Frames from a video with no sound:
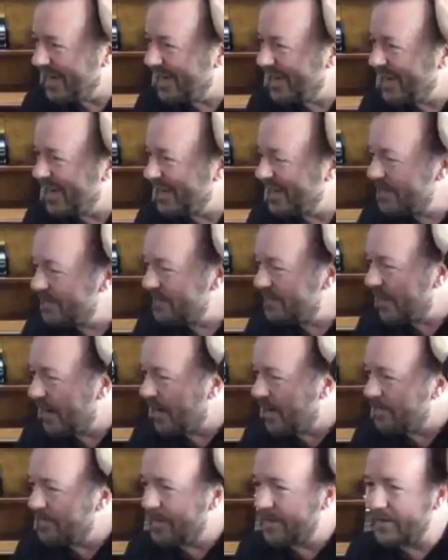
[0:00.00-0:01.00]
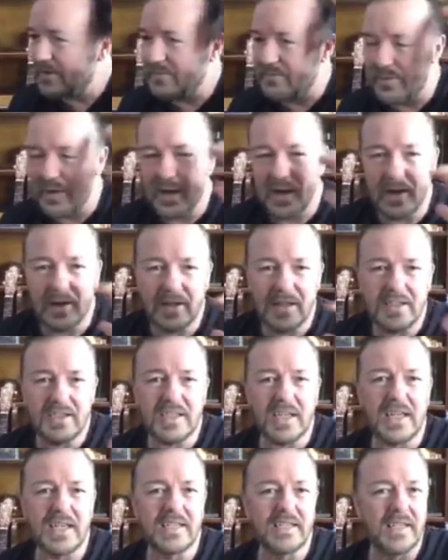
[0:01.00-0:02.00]
an environmental
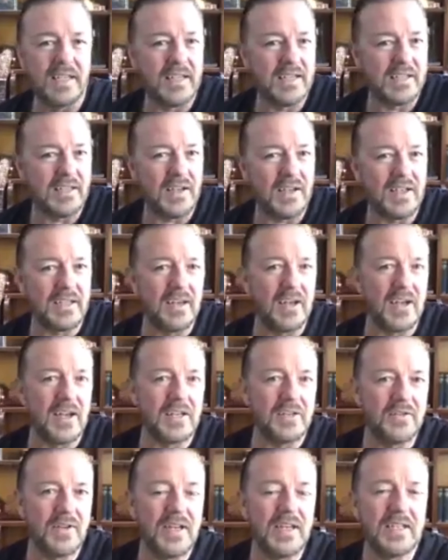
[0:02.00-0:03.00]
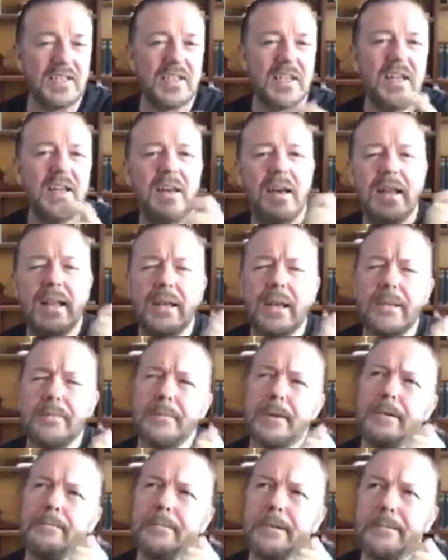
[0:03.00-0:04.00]
biologist and a psychiatrist, they're going,
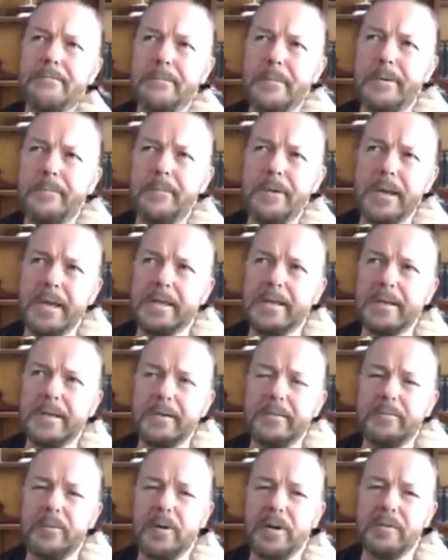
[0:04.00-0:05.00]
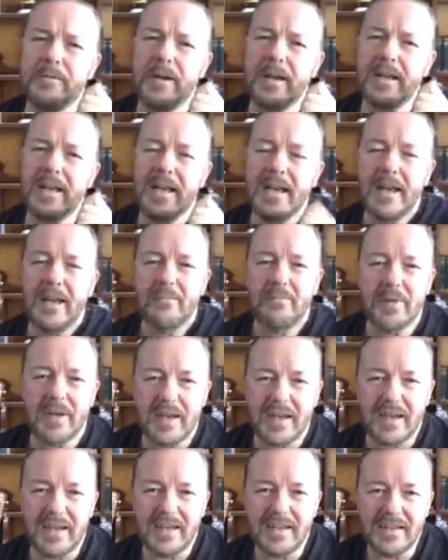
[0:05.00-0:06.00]
"Well, yeah, it's a good point, right?" But
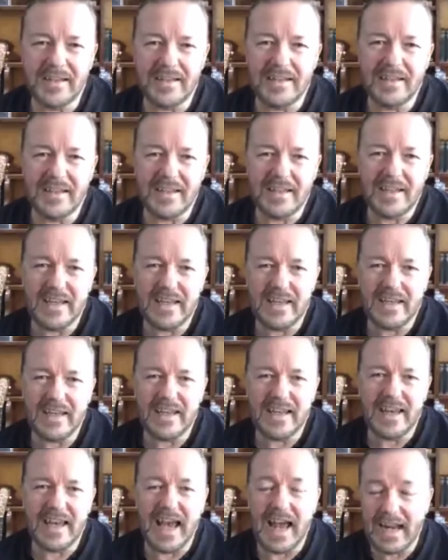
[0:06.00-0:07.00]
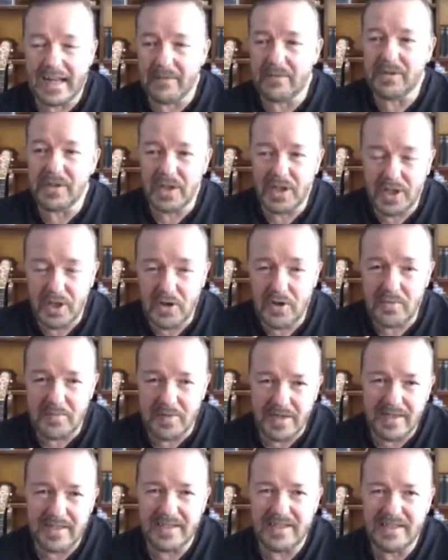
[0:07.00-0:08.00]
and it was a human.